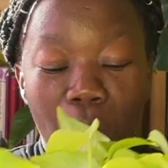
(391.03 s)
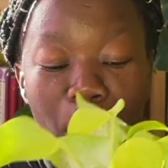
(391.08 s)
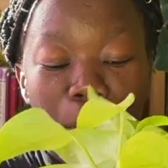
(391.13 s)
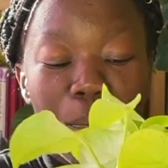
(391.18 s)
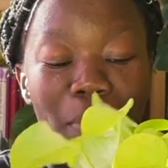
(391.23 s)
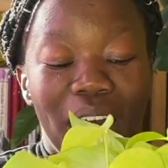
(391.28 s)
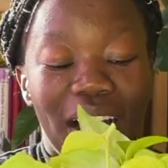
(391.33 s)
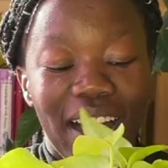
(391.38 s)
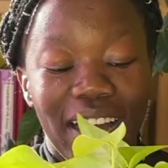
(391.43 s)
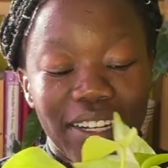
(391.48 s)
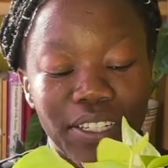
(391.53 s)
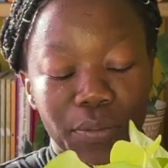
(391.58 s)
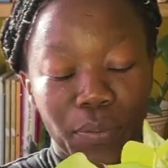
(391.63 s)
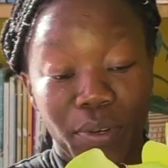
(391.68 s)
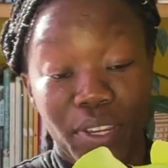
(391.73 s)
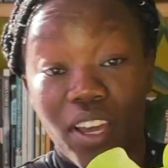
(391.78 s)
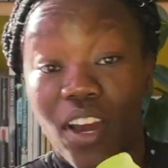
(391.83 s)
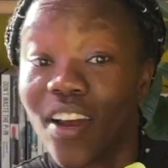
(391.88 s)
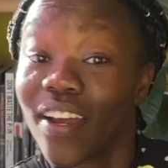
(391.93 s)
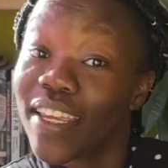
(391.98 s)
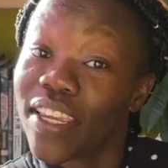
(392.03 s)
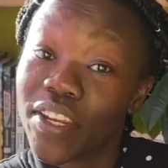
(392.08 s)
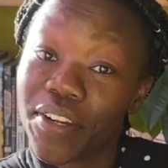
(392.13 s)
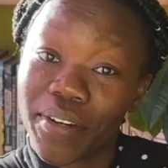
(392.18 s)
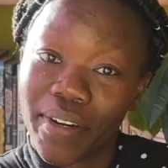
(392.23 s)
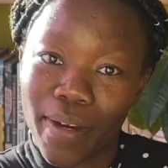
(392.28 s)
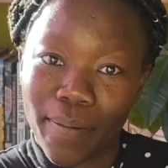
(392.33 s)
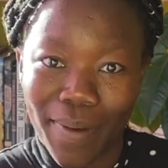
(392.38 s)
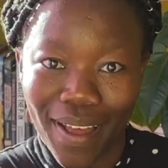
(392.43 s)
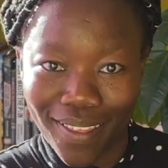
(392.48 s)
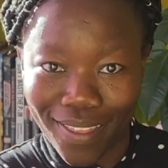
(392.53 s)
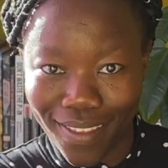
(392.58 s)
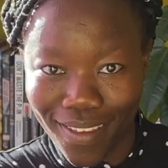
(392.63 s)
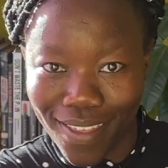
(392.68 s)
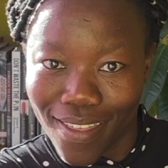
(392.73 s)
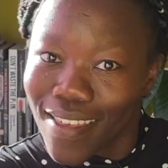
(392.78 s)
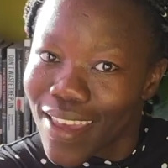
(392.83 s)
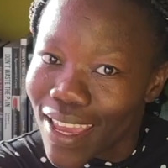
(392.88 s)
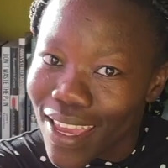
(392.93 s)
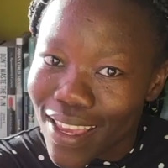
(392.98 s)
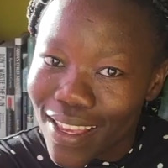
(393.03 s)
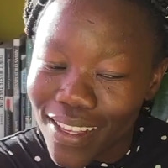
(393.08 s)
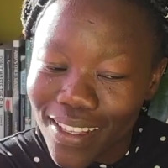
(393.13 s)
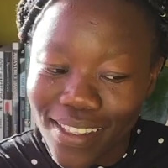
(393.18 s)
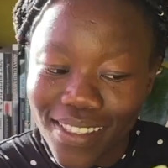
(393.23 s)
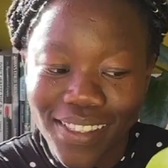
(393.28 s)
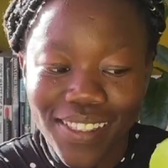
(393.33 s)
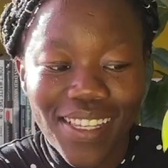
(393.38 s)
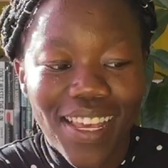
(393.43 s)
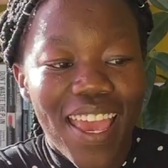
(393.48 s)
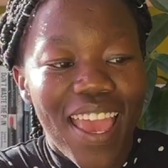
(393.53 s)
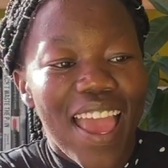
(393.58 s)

But we are here about the things.